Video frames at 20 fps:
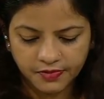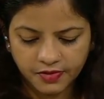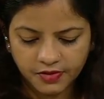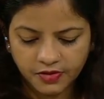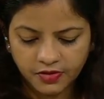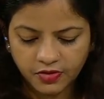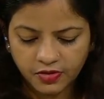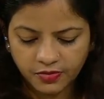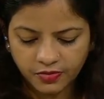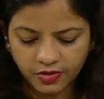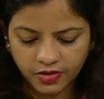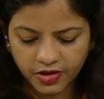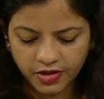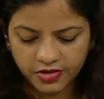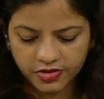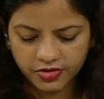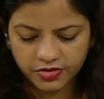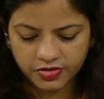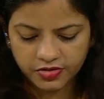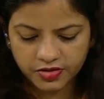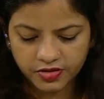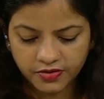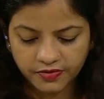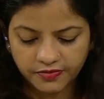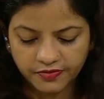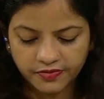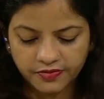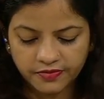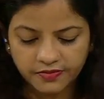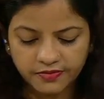Good morning, Joseph.
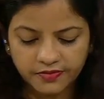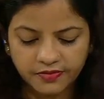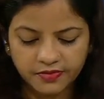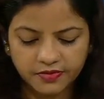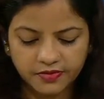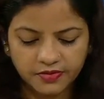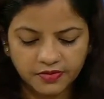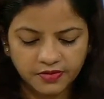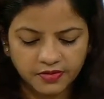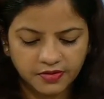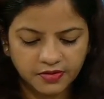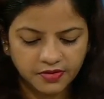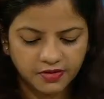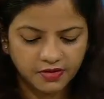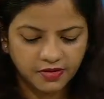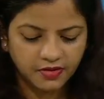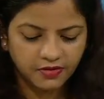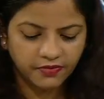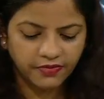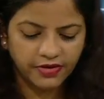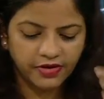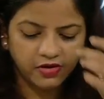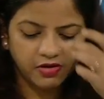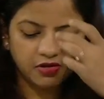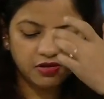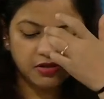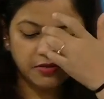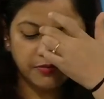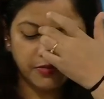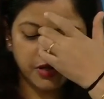Why all the
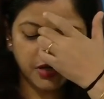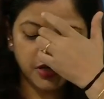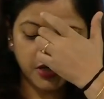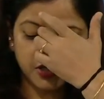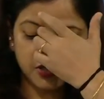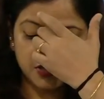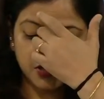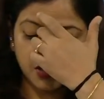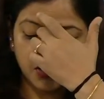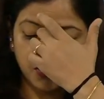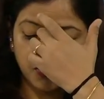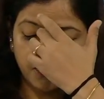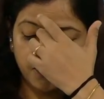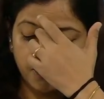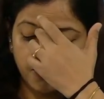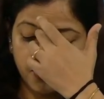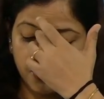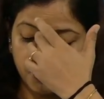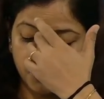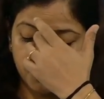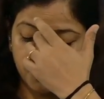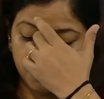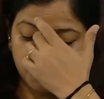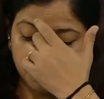monkeys are offline?